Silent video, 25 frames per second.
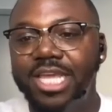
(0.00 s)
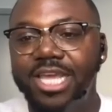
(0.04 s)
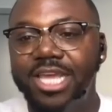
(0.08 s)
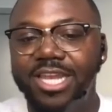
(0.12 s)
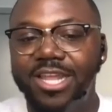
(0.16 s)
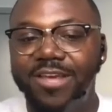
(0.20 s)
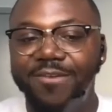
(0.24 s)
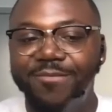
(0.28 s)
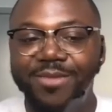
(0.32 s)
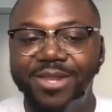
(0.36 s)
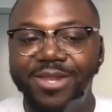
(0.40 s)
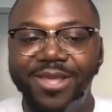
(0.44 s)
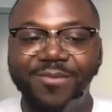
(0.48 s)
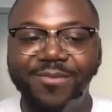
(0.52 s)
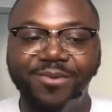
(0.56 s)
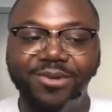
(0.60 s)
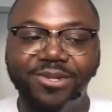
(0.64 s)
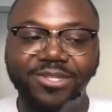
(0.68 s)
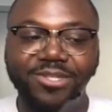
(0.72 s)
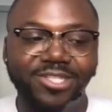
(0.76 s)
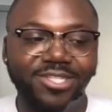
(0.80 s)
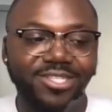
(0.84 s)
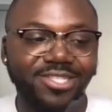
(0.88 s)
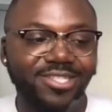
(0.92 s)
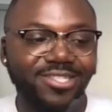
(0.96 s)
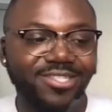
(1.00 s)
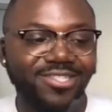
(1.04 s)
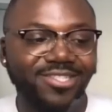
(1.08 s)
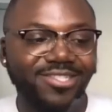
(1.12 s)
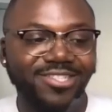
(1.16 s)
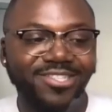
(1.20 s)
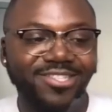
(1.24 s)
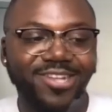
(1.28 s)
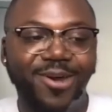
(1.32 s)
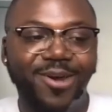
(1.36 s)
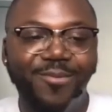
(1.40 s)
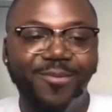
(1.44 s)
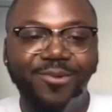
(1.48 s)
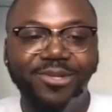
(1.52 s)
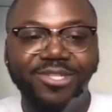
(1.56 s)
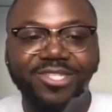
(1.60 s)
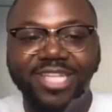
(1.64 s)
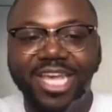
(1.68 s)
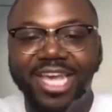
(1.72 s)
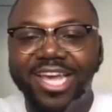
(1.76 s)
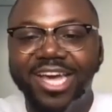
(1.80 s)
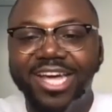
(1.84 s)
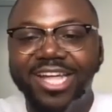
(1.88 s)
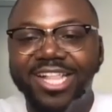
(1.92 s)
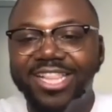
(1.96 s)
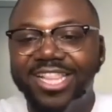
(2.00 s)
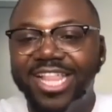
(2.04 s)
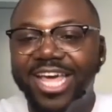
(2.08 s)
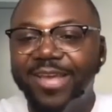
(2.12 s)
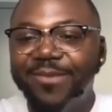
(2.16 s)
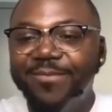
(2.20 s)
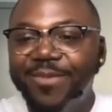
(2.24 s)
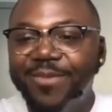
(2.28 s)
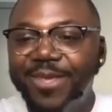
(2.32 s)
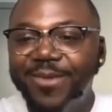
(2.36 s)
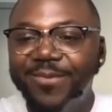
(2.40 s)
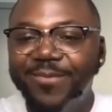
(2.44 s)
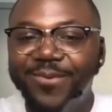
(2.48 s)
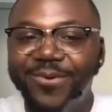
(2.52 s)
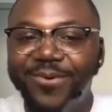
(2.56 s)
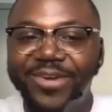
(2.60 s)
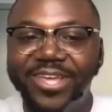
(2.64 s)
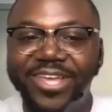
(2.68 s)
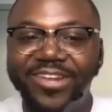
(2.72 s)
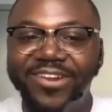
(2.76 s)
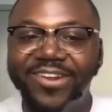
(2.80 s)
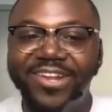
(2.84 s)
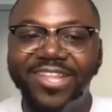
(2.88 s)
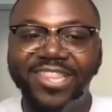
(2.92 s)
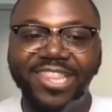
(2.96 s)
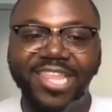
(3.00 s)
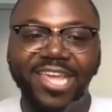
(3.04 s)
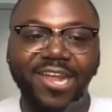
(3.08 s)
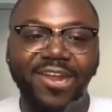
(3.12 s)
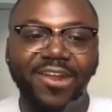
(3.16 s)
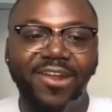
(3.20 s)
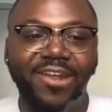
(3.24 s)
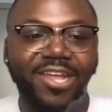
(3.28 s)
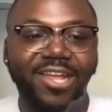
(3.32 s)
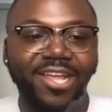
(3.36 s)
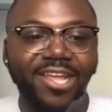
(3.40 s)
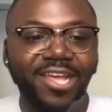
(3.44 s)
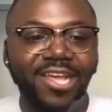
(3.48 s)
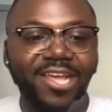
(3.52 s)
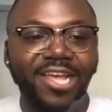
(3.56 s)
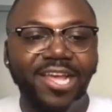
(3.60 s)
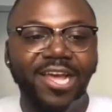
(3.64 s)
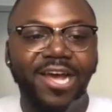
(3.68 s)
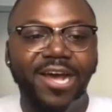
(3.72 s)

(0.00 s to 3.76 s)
stayed. I've been able to just almost like collect people here and there